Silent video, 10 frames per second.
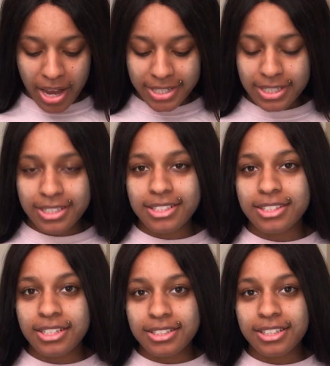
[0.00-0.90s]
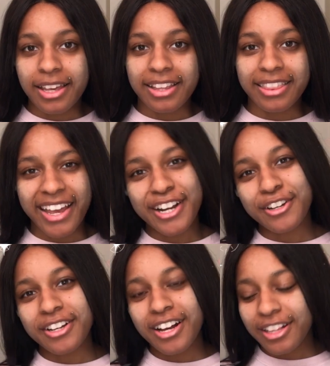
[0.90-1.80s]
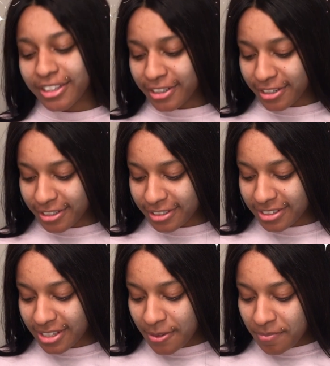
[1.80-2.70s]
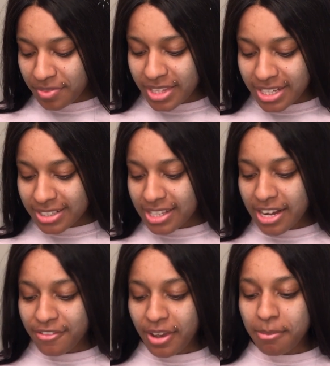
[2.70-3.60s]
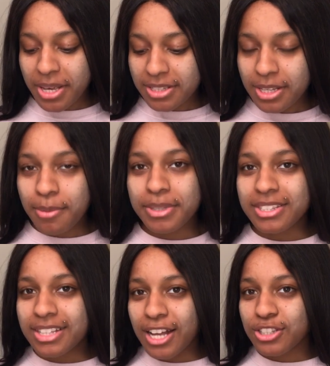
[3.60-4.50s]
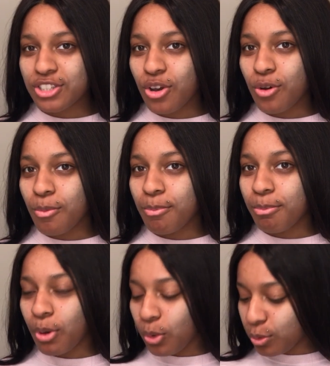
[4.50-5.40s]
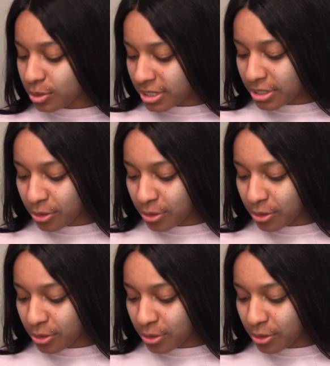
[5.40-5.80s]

I tend to stick to like lighter colors, things that if I mess up, it's not so bold and